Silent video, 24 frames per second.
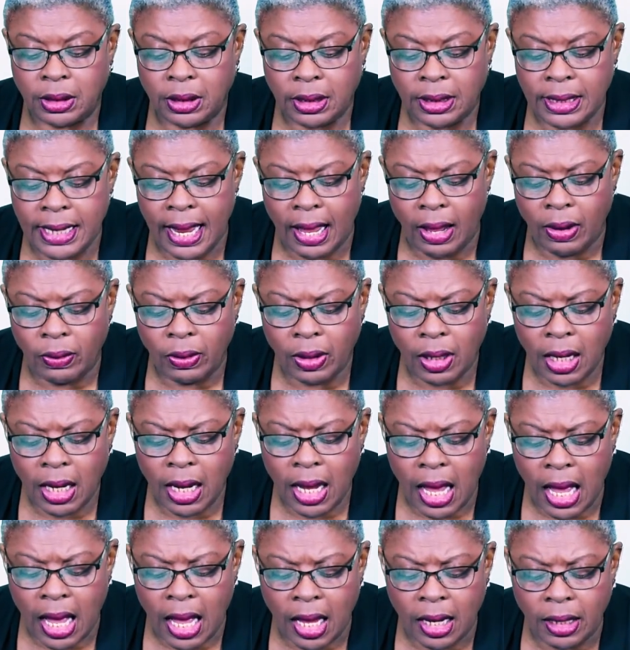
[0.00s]
Now,
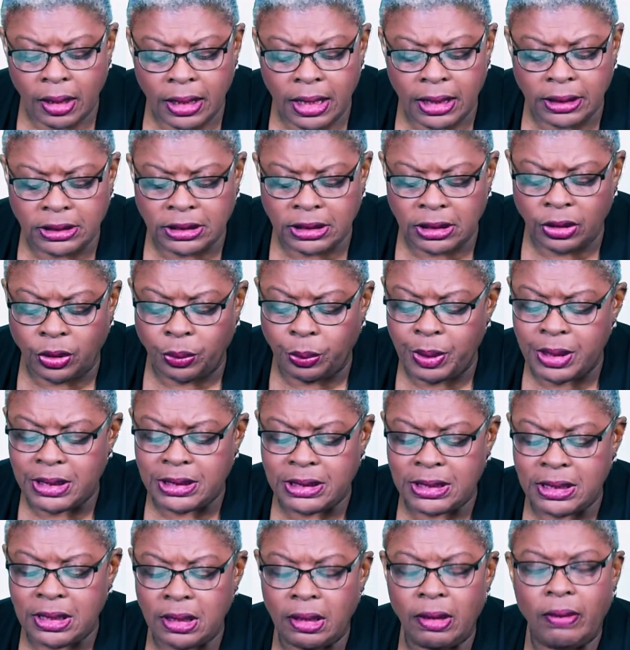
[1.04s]
it's
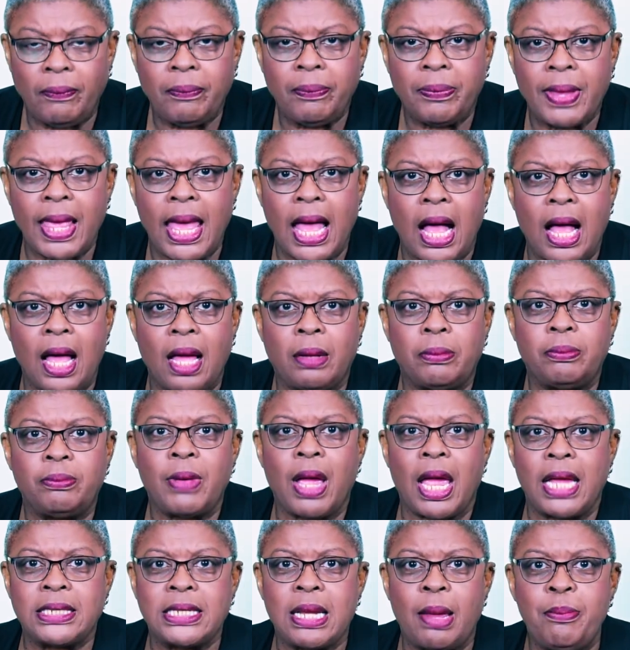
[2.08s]
increasing.
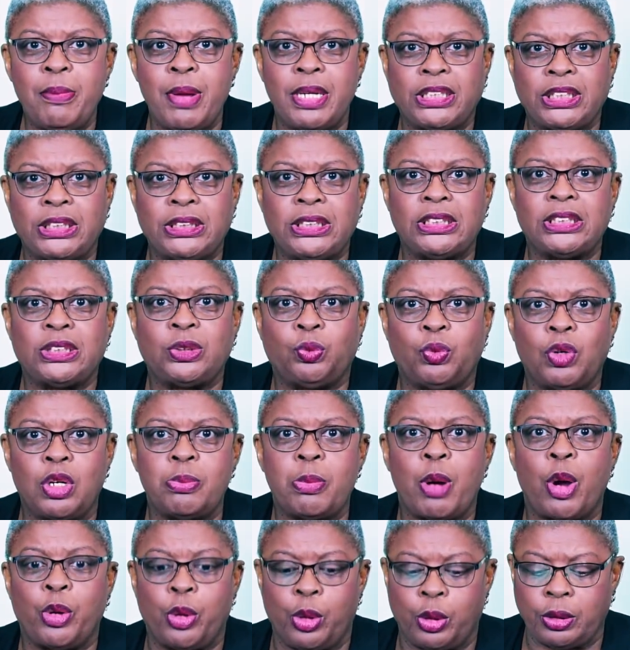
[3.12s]
As I mentioned this in one of
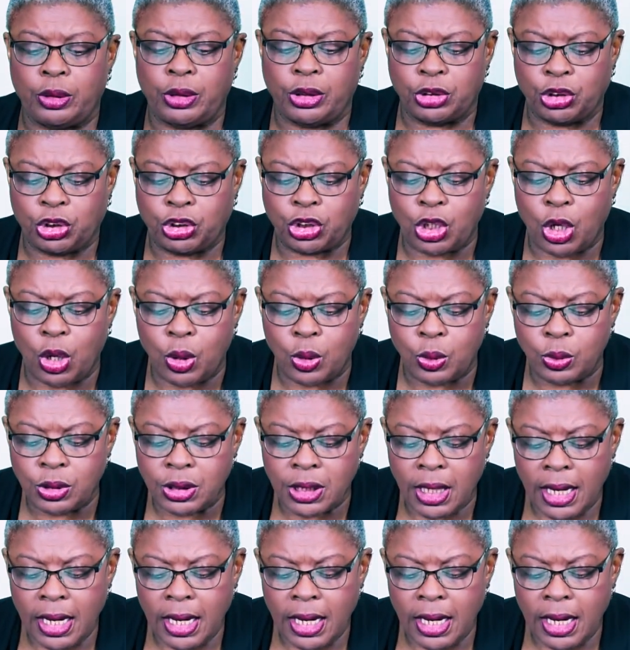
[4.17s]
my earlier shows,